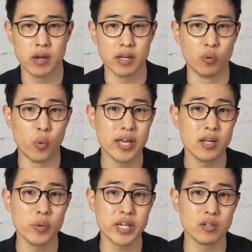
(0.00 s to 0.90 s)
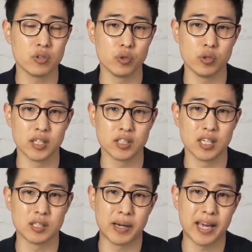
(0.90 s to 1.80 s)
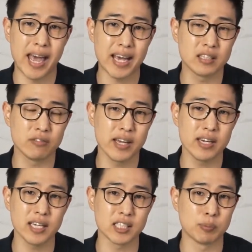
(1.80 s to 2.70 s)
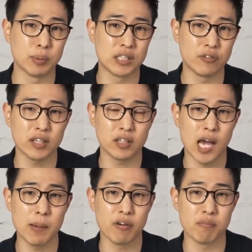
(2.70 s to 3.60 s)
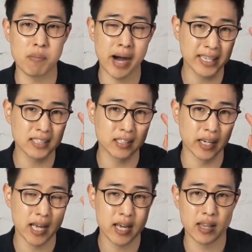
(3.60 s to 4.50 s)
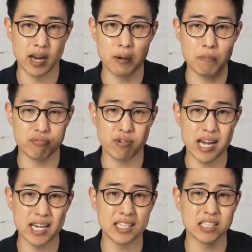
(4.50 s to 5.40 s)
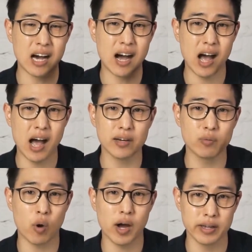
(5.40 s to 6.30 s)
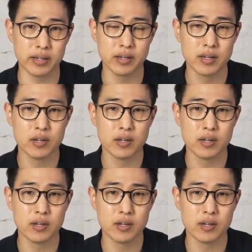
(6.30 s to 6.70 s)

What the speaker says: And the way that we can do this is by activating a specific type of mindset that our brain is hardwired